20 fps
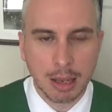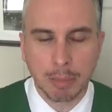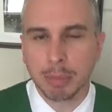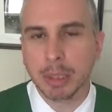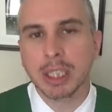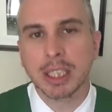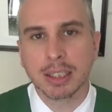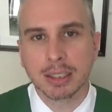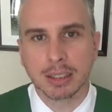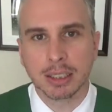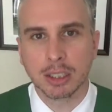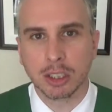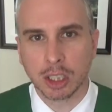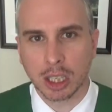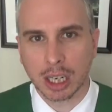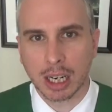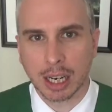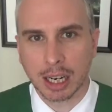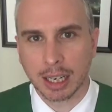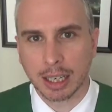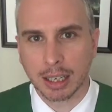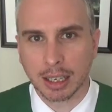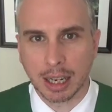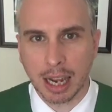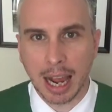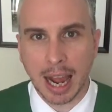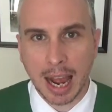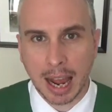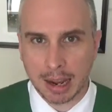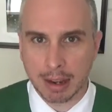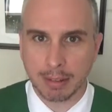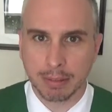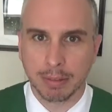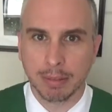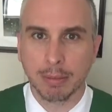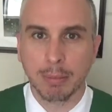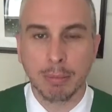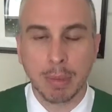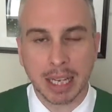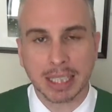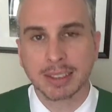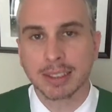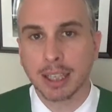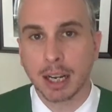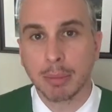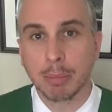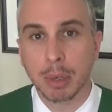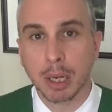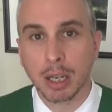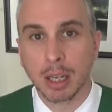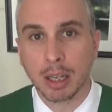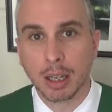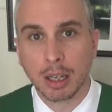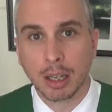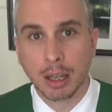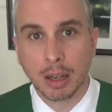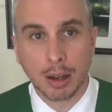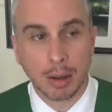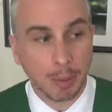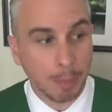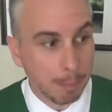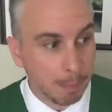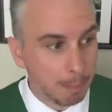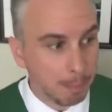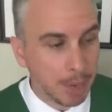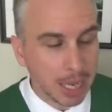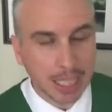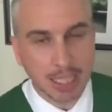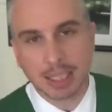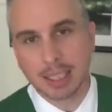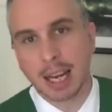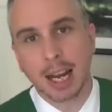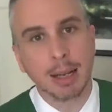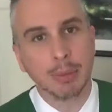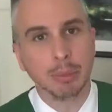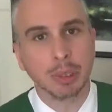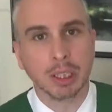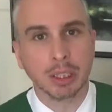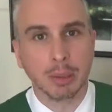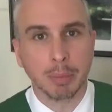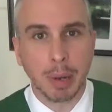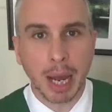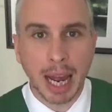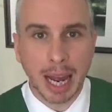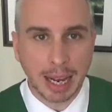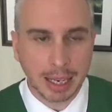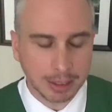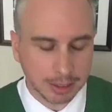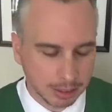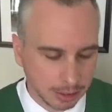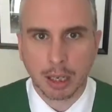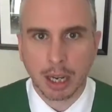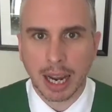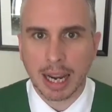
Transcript: because the Jedi have messed up many times in the past.